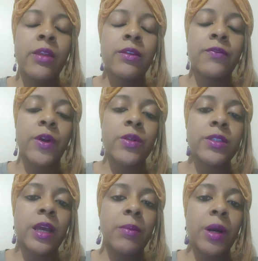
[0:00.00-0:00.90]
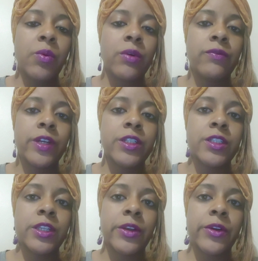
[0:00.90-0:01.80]
The first time I went
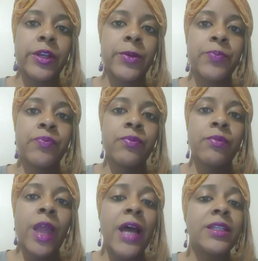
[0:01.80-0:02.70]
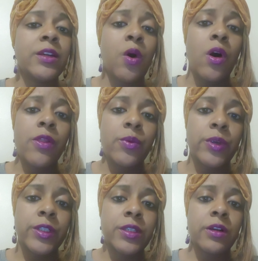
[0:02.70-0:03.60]
vegetarian, I did all the
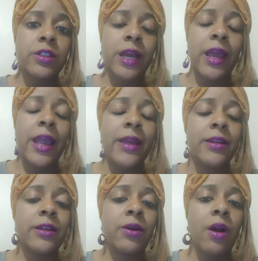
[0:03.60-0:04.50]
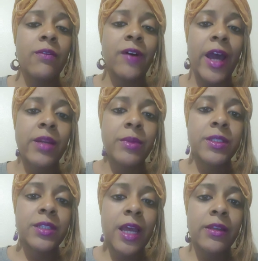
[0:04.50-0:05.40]
research. I added in all the
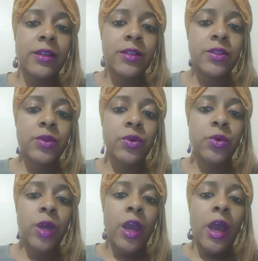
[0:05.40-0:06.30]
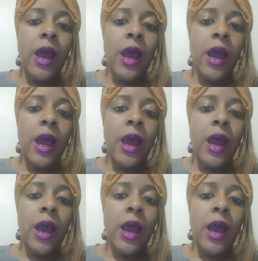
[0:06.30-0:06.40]
vitamins that I needed to.